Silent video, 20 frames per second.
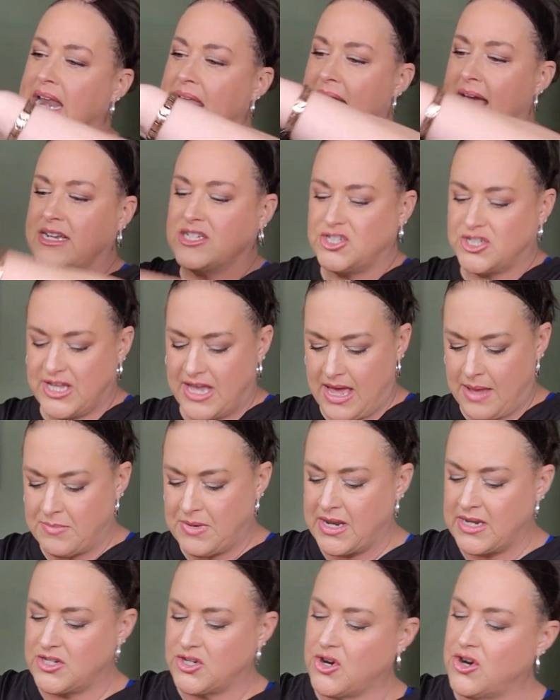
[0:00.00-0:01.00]
And actually,
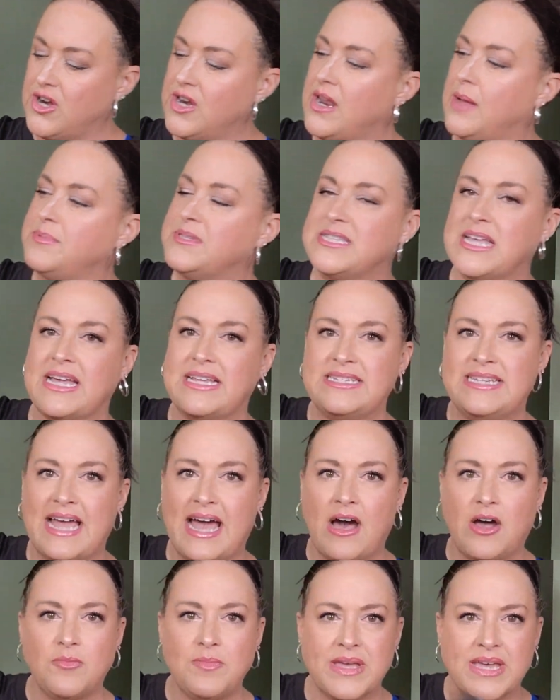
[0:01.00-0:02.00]
I'm gonna turn it upside
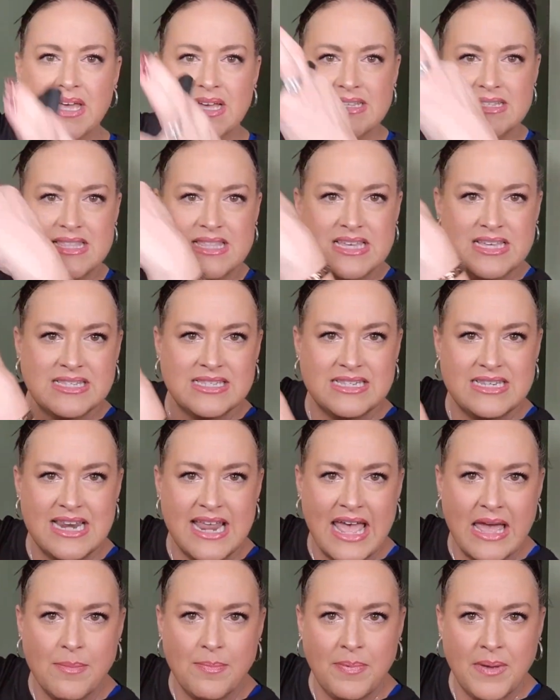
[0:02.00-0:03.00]
down because this
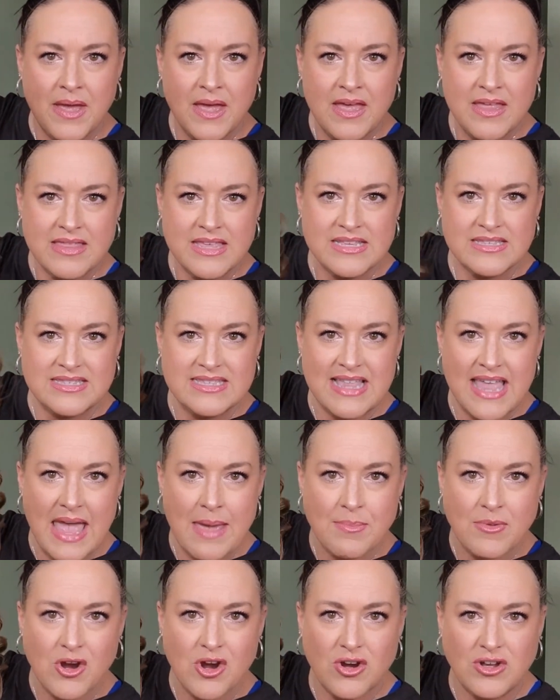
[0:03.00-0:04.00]
nape, these
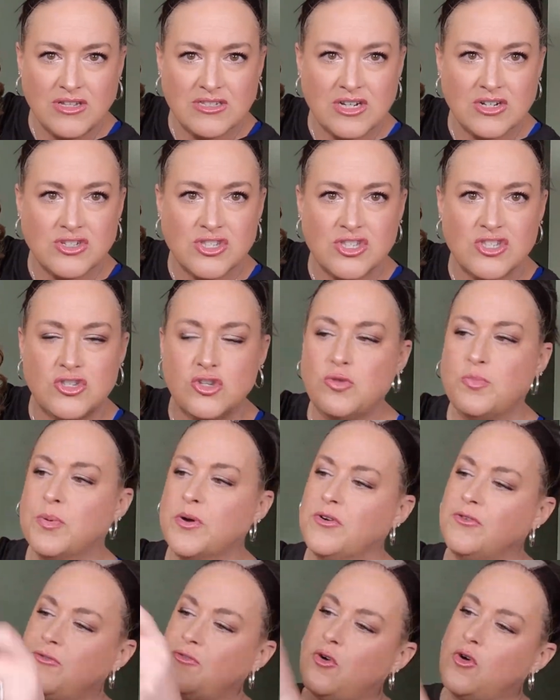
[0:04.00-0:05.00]
nape curls are
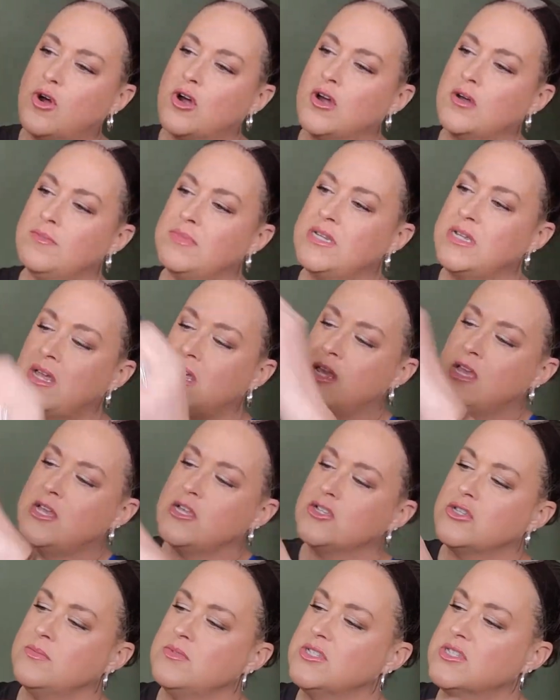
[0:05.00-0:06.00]
super formed.
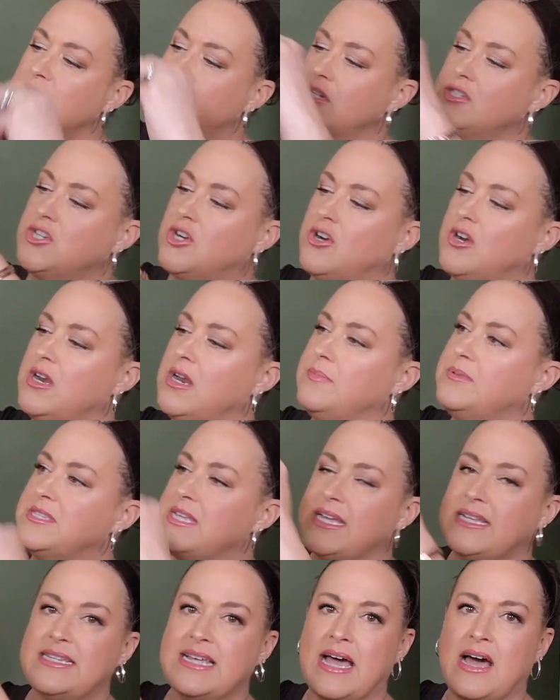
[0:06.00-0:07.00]
So I'm just gonna turn it
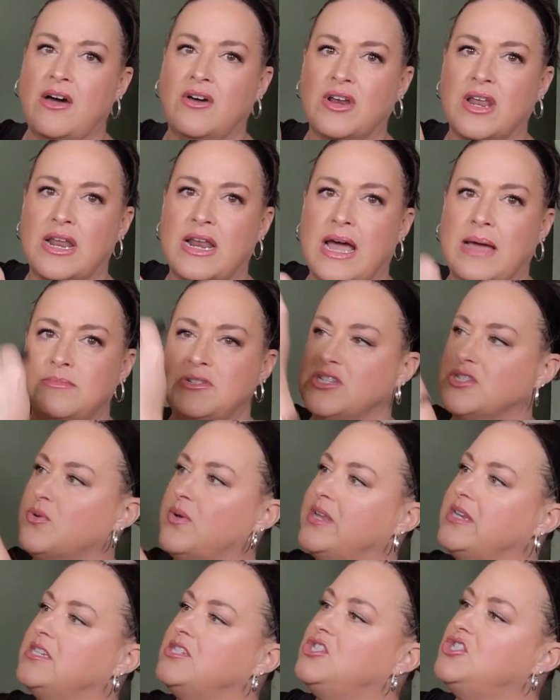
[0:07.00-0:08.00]
upside down and I'm
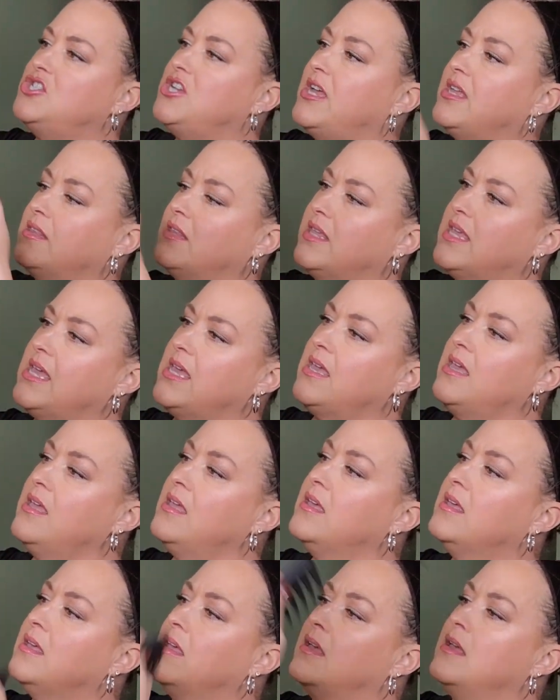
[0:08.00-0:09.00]
just going to
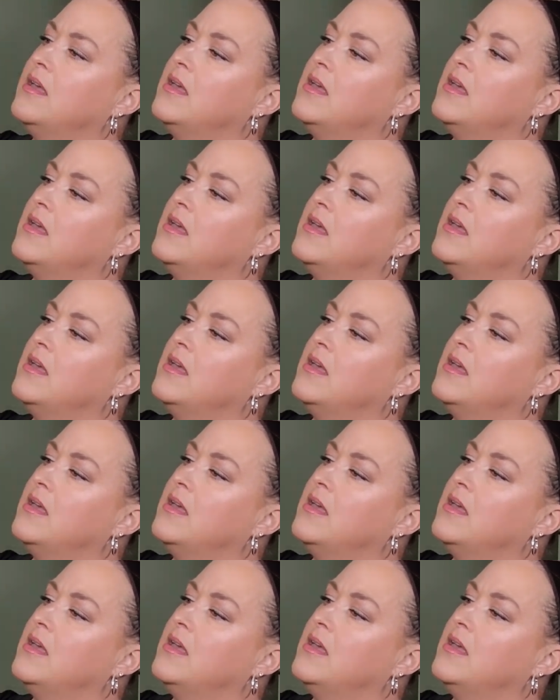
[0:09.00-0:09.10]
gently